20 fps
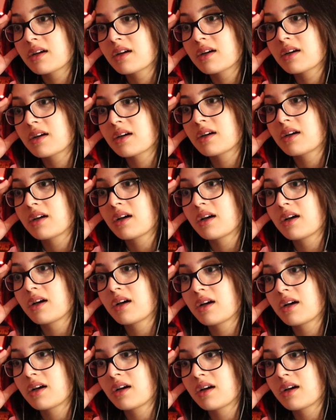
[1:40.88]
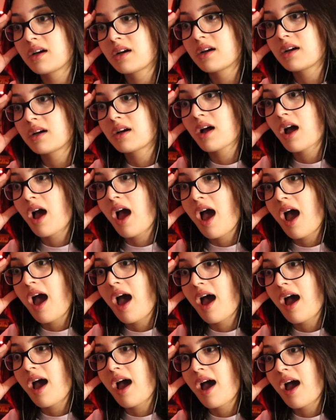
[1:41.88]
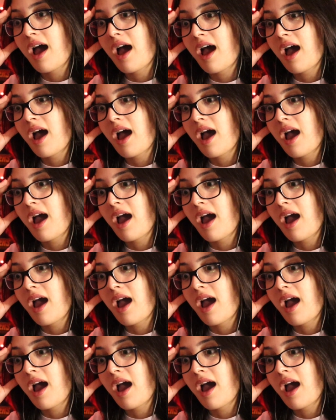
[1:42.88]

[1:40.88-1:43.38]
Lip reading: Nothing is said.